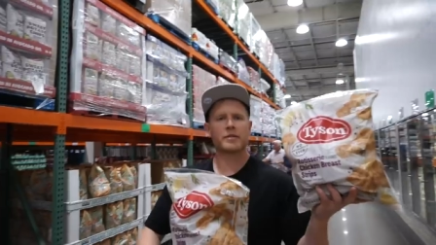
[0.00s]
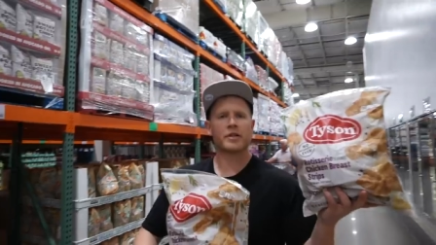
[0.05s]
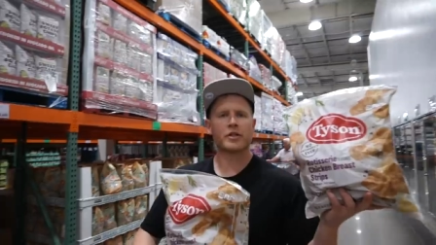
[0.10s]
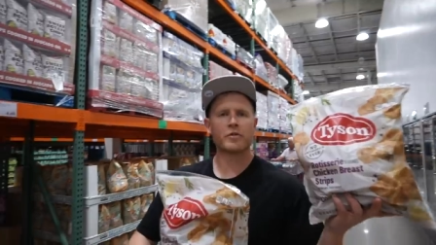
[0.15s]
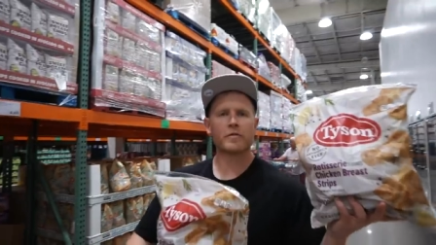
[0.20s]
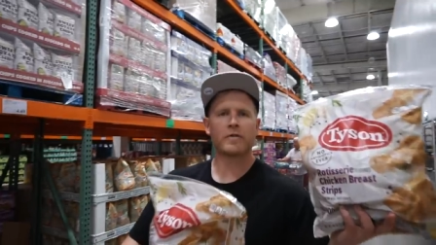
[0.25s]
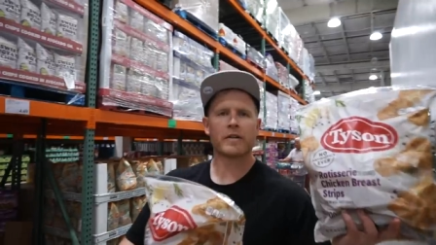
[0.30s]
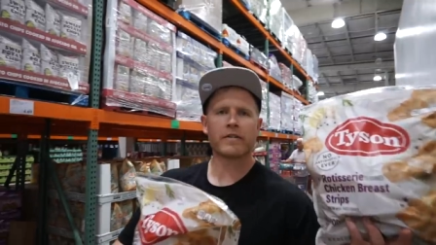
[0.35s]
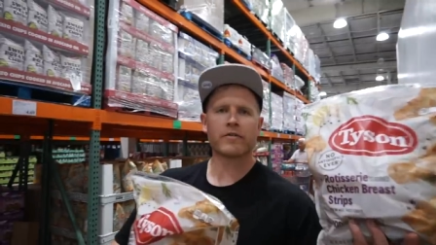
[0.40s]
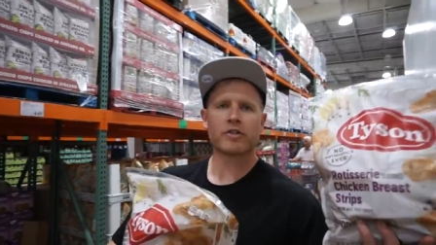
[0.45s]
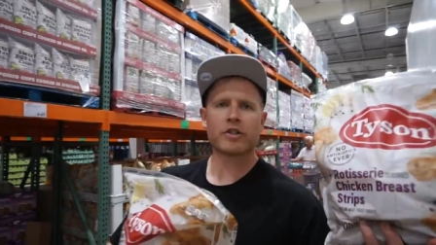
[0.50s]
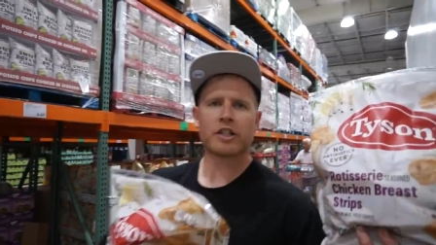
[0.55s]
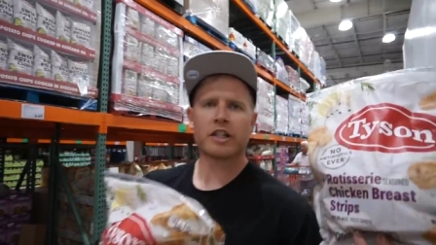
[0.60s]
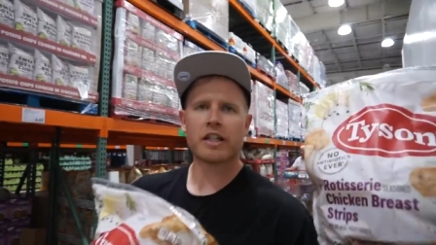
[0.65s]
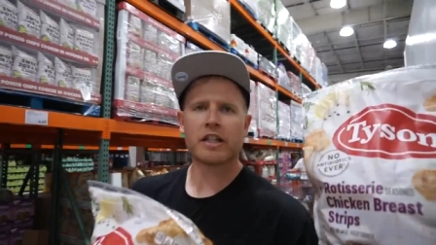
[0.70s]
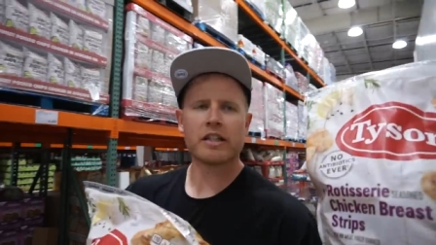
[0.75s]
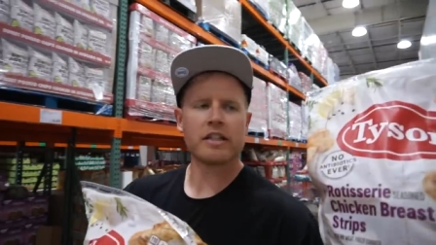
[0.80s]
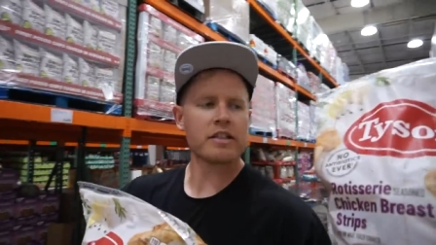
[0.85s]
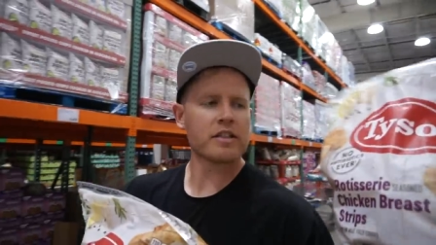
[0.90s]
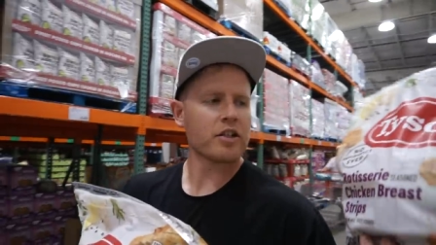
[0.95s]
my new favorite
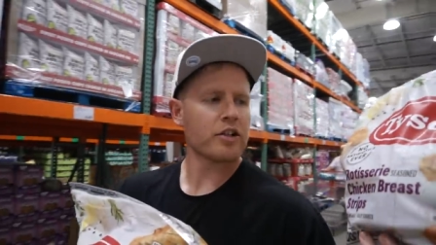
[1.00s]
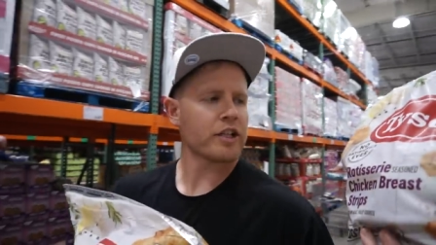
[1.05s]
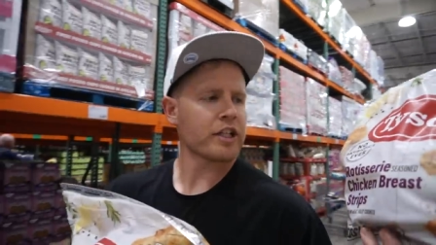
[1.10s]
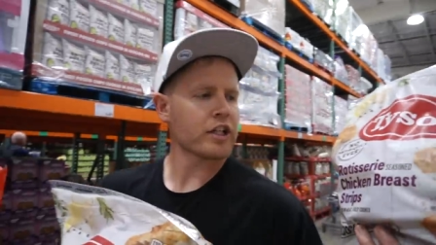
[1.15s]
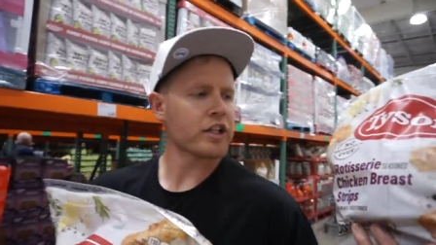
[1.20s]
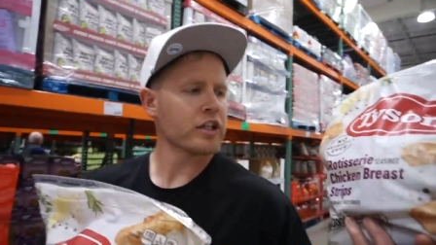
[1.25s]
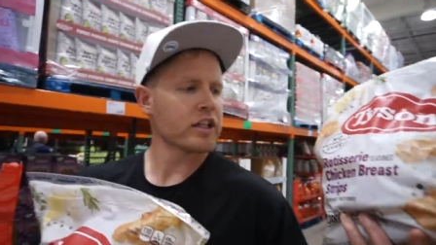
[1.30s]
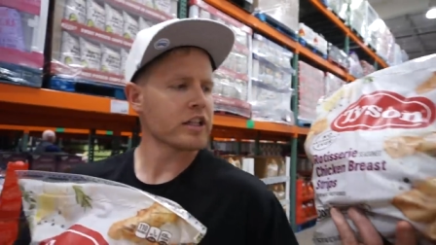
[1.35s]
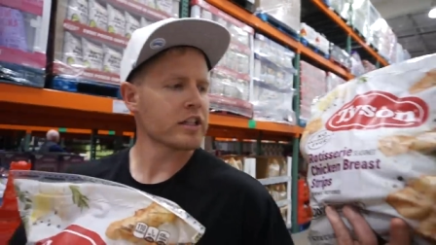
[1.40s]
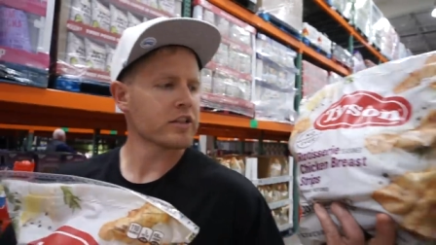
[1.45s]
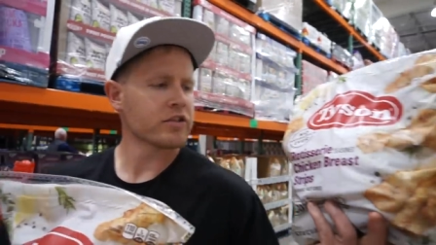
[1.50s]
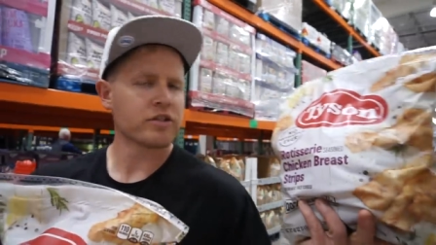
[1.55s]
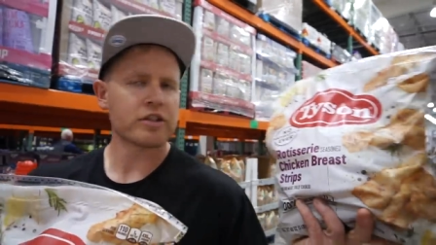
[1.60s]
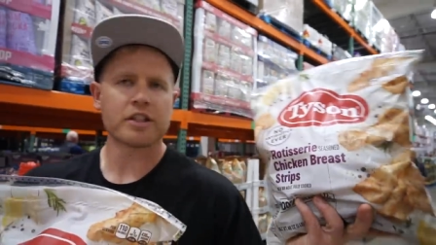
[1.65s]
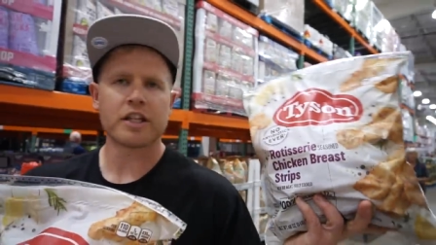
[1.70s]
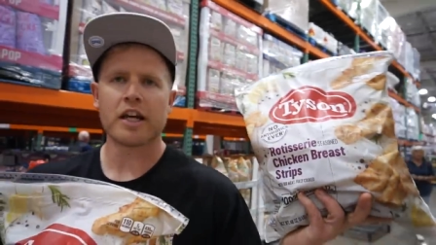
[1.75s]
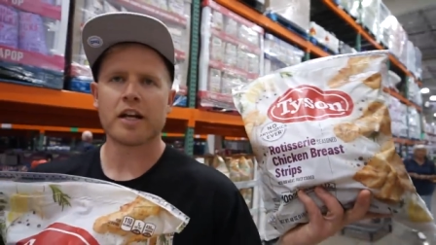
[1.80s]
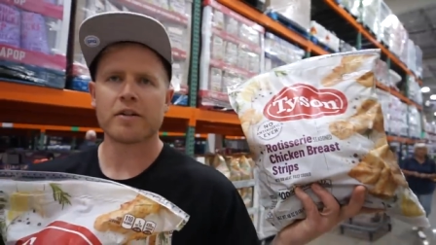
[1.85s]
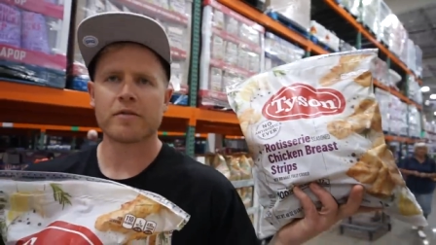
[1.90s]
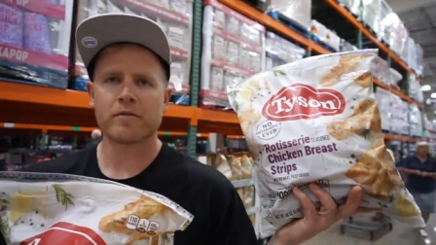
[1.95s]
chicken. It's already cooked. You just
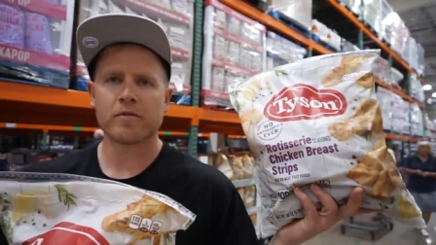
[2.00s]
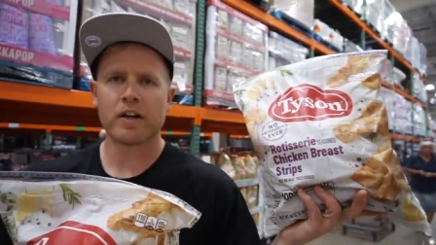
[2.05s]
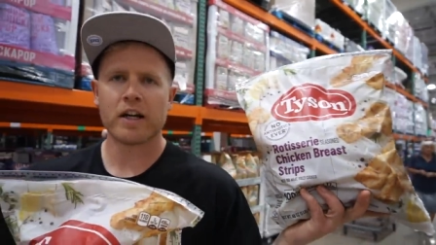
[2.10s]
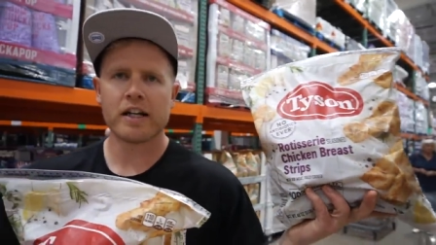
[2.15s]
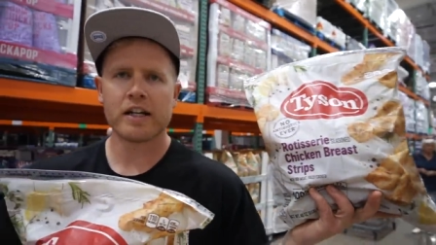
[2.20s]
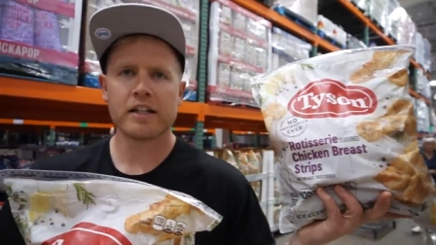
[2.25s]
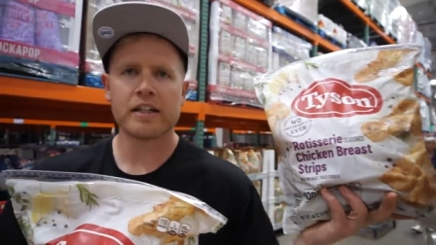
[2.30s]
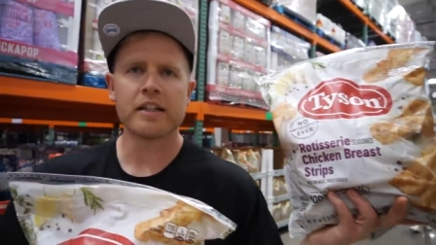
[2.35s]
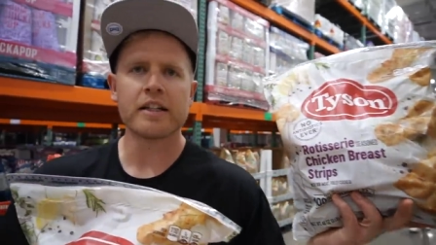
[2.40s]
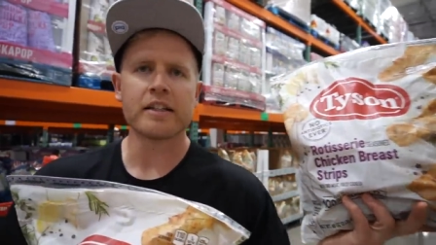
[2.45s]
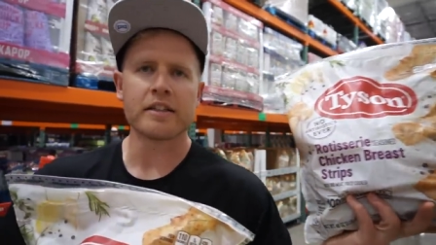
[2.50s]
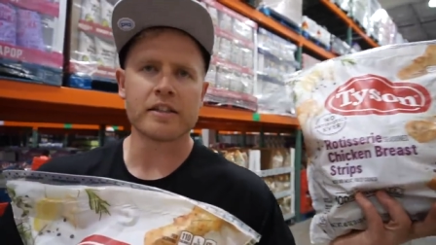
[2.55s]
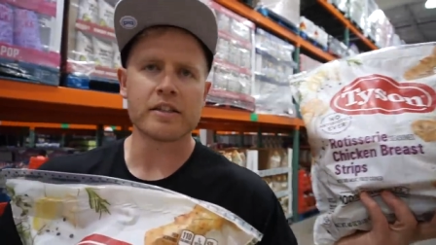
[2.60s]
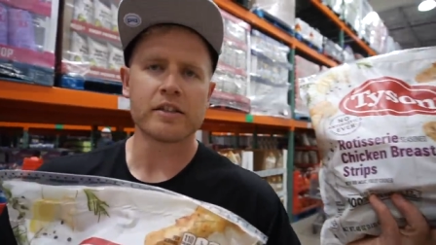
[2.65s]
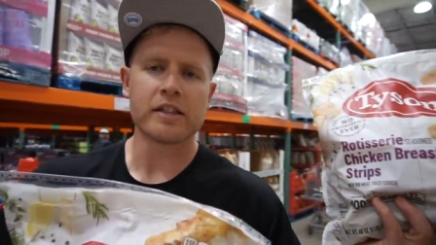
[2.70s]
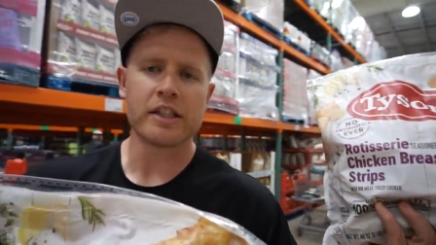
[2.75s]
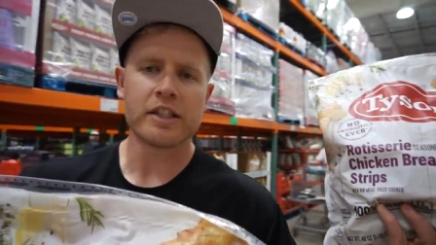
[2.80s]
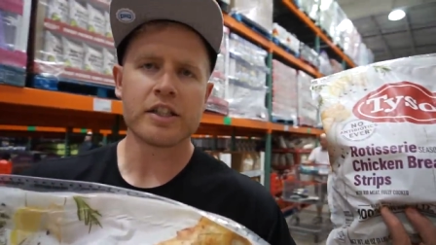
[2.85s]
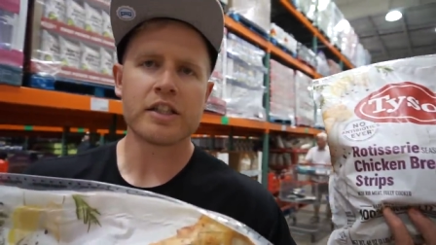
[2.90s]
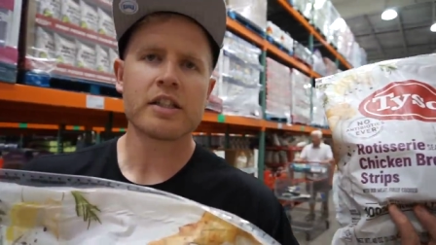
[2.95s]
air fry it and it's
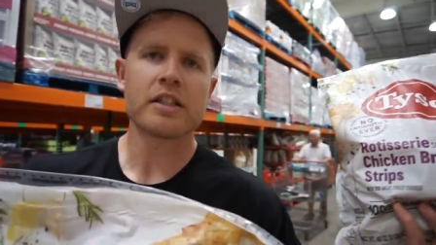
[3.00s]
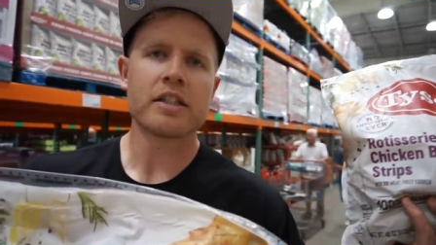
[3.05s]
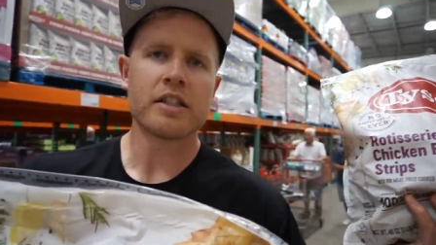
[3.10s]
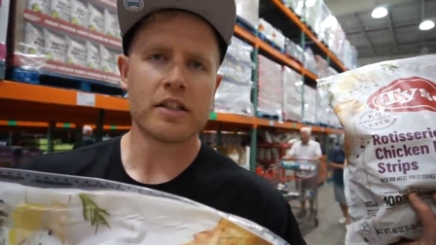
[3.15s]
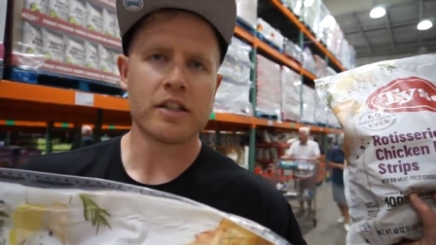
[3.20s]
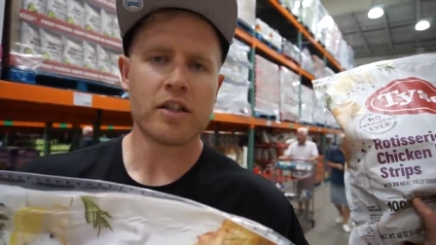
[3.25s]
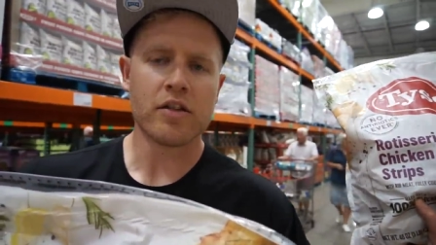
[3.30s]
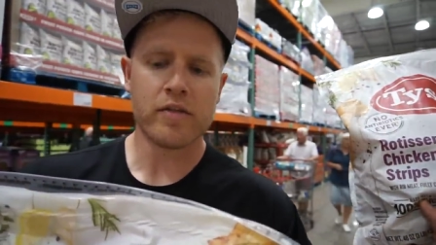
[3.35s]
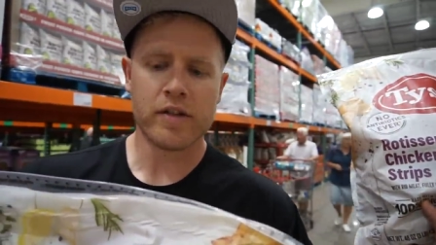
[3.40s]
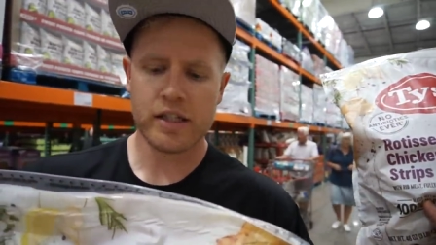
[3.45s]
delicious and so